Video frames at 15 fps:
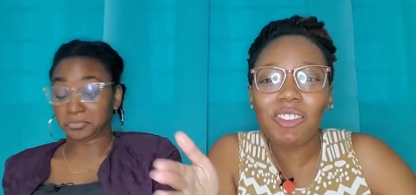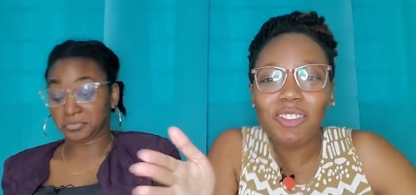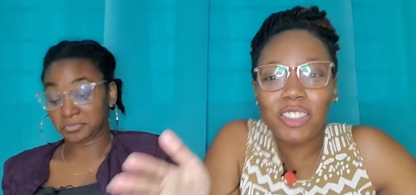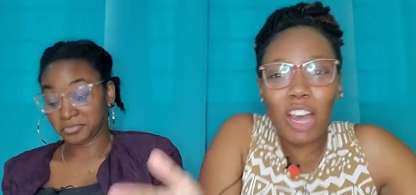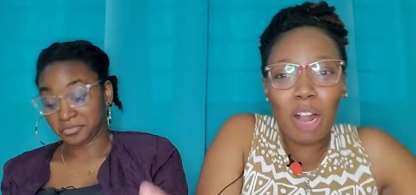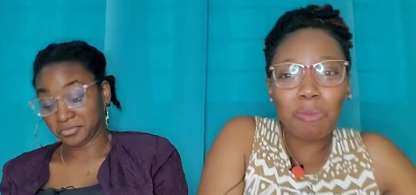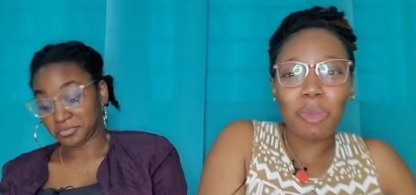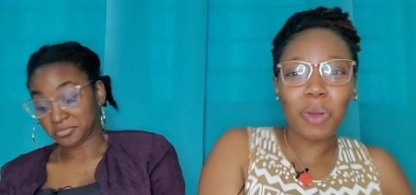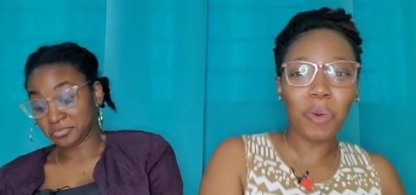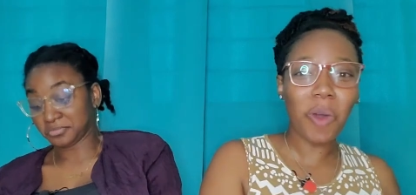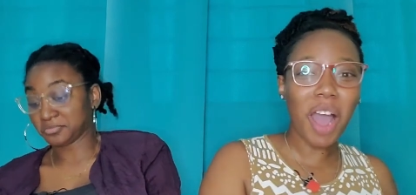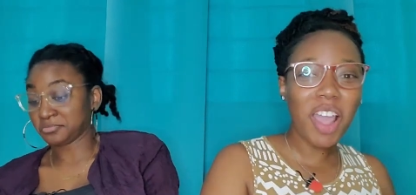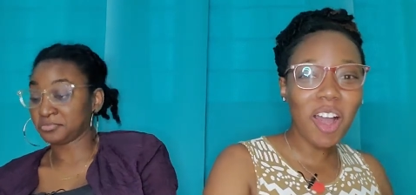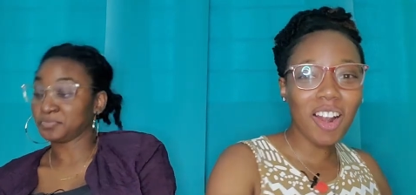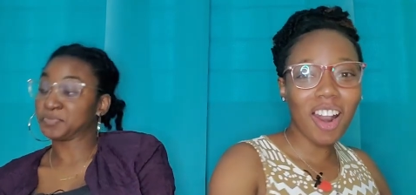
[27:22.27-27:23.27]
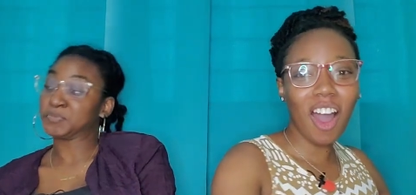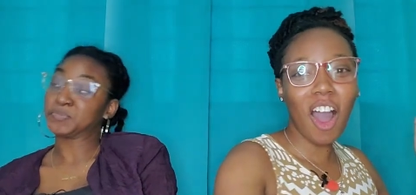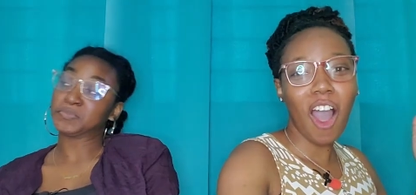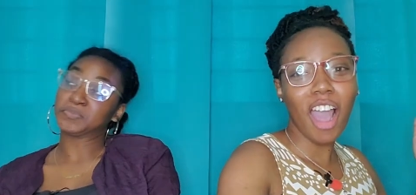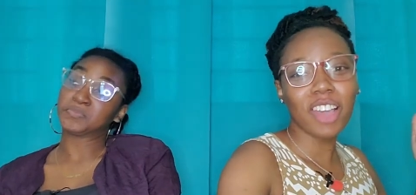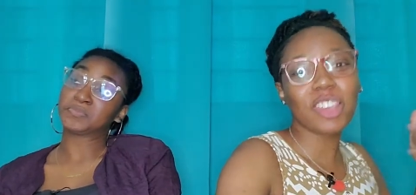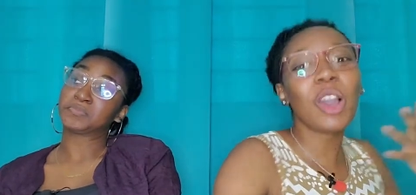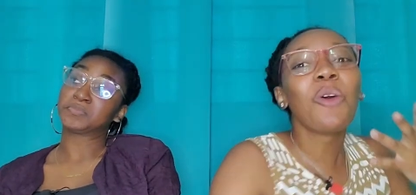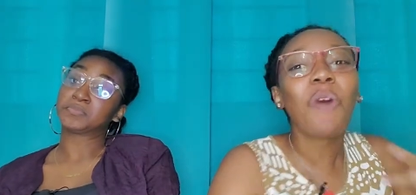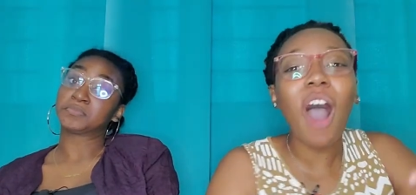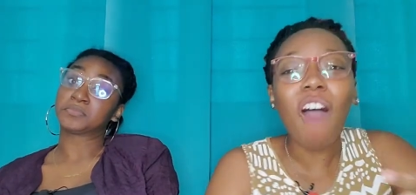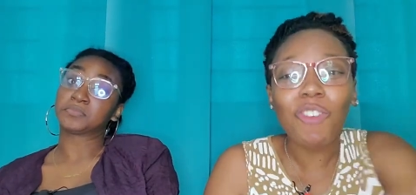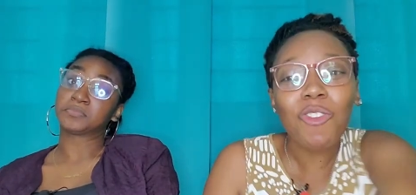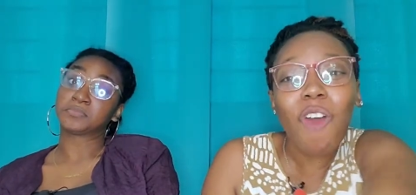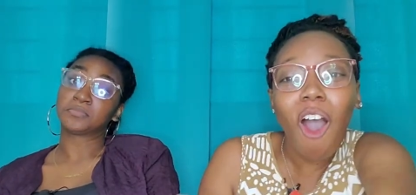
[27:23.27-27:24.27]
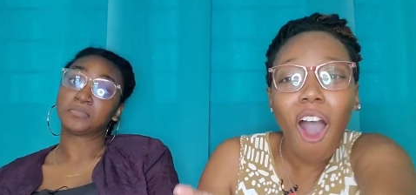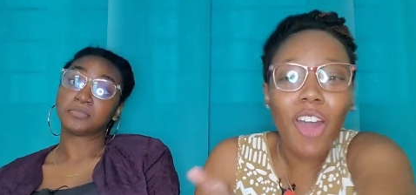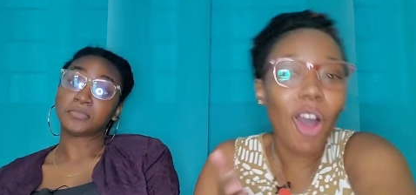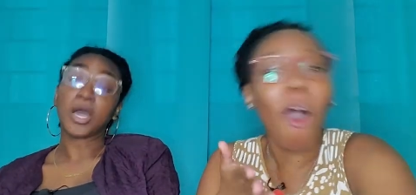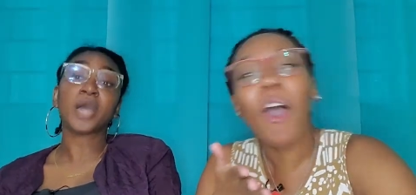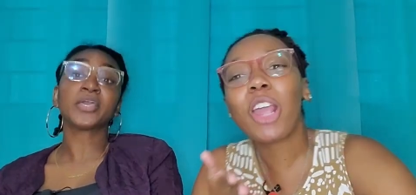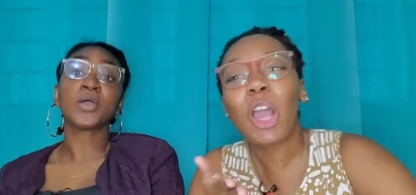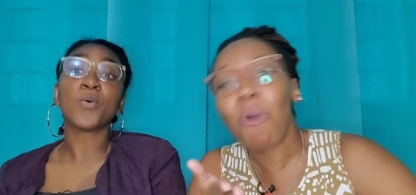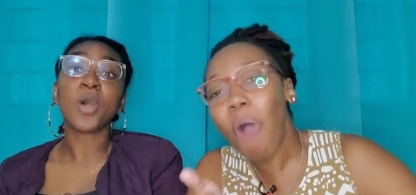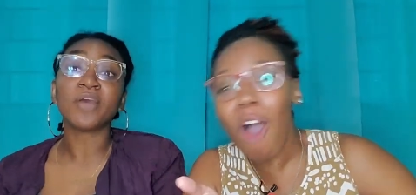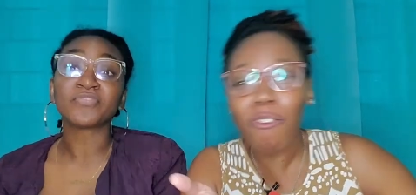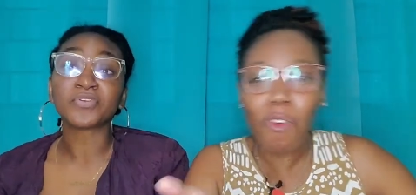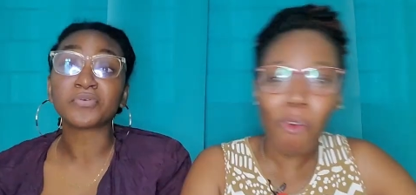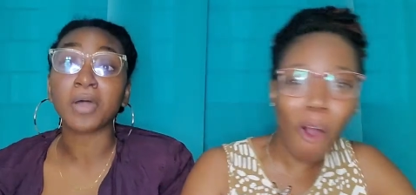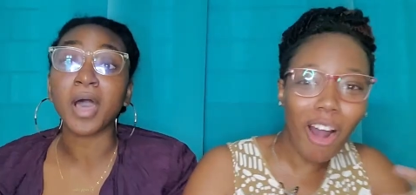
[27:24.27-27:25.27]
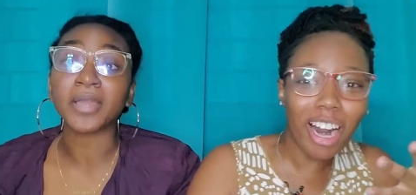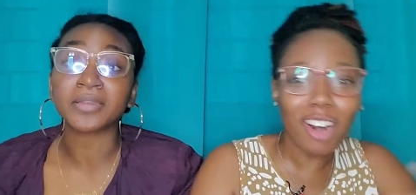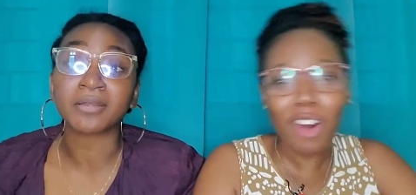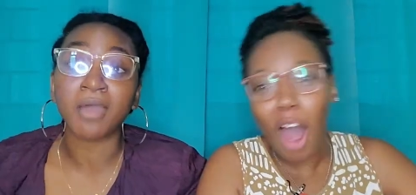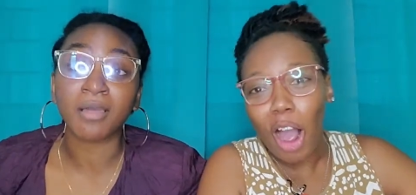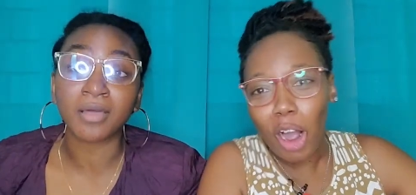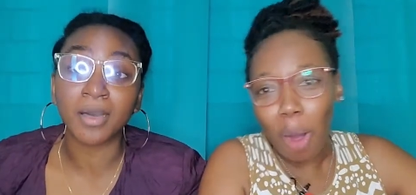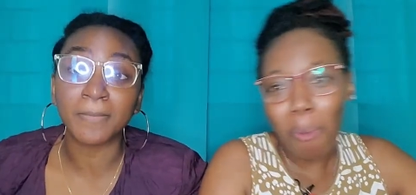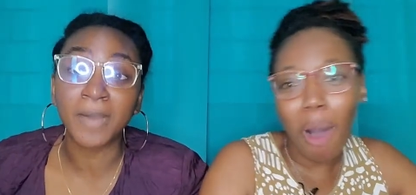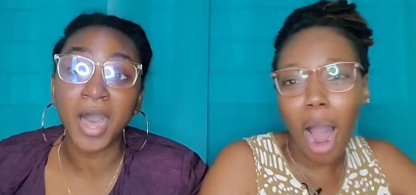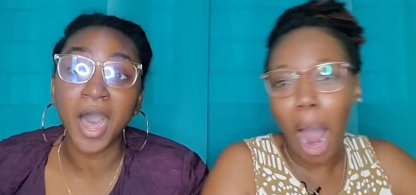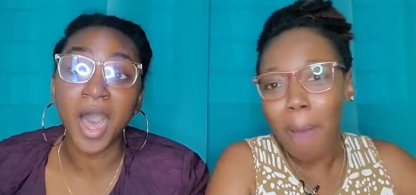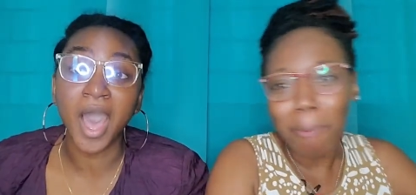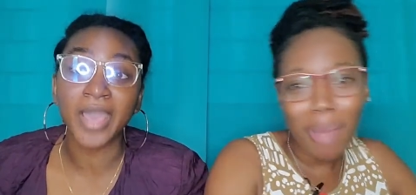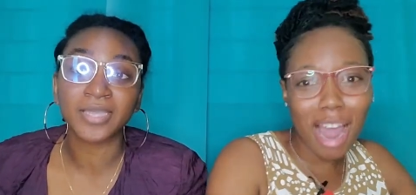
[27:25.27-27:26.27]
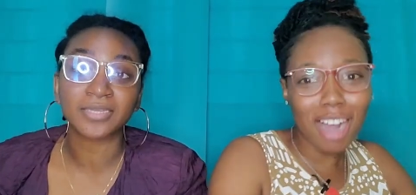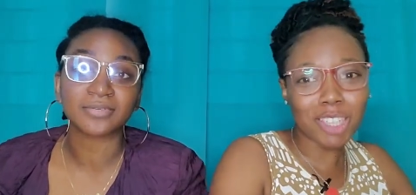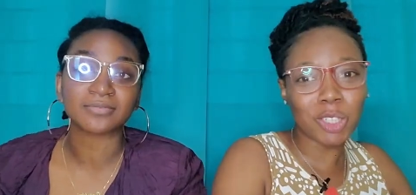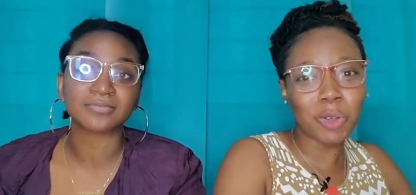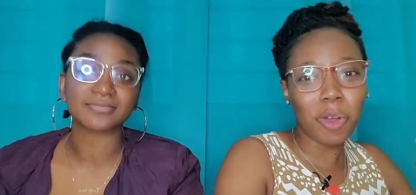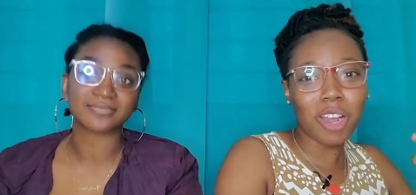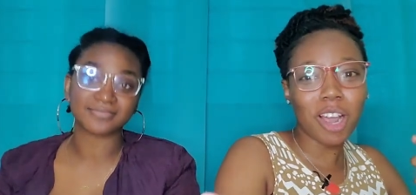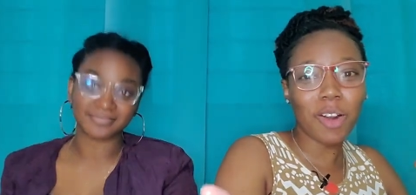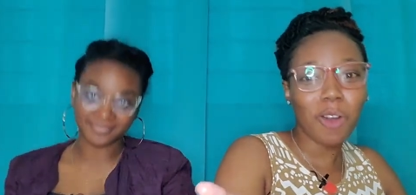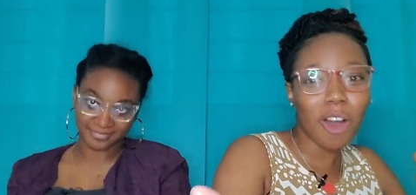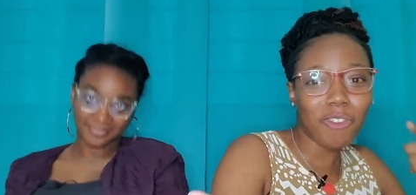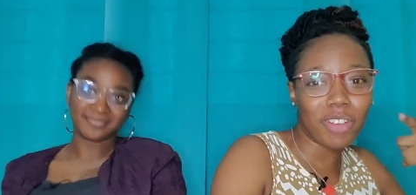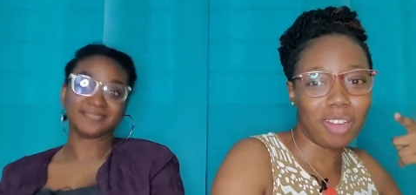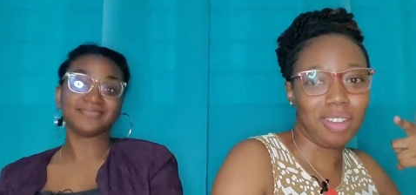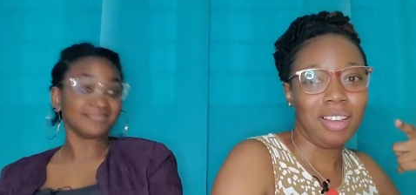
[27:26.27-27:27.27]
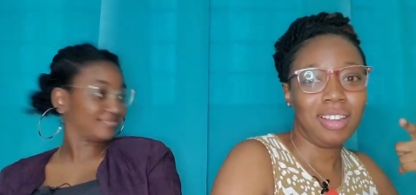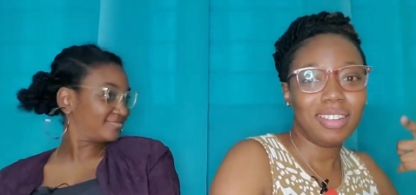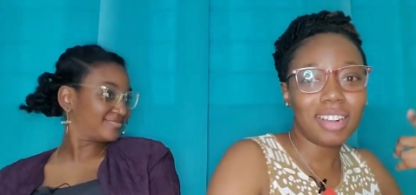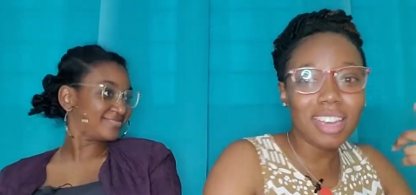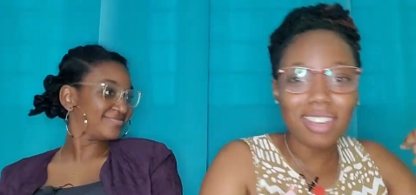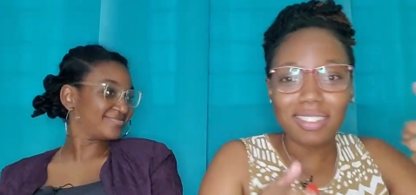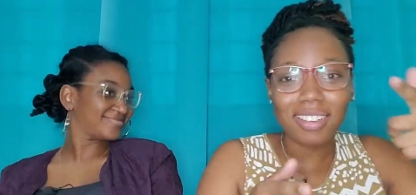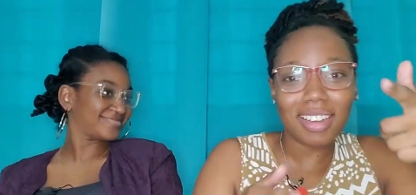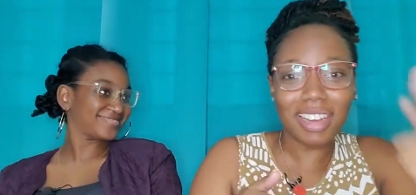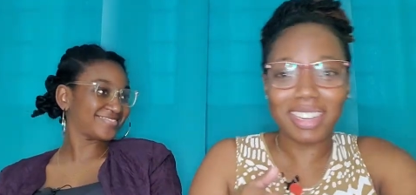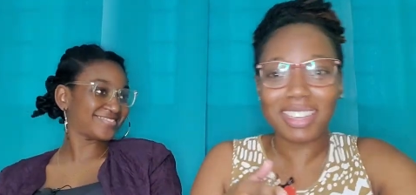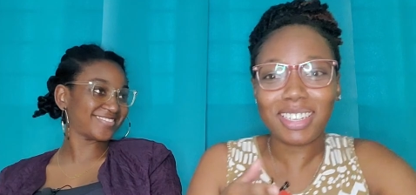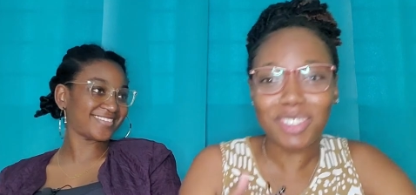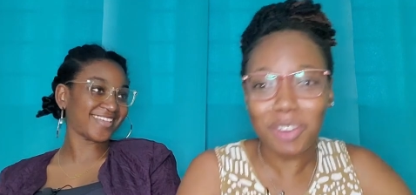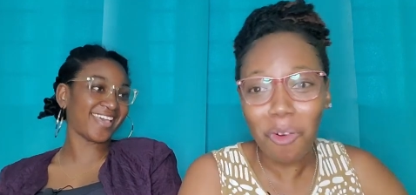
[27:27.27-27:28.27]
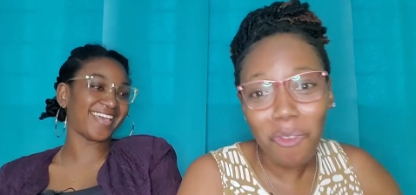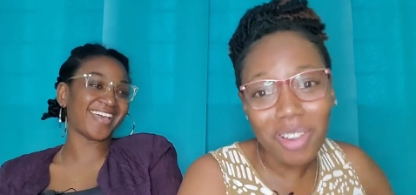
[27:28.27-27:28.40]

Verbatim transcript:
Speaker 1: Tell me why you like. You want to ride, oh, you want to ride like a bar. Make sure you know if it in the, it's coming.